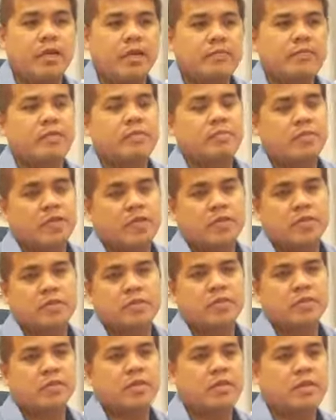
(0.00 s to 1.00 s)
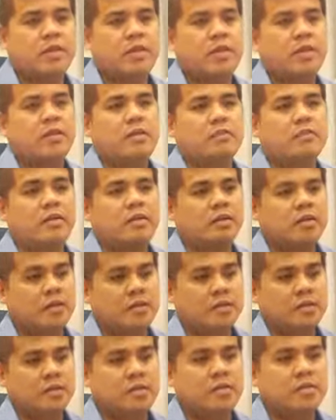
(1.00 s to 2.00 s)
information and
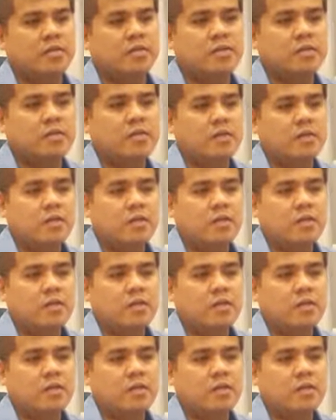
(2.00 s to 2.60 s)
perceptions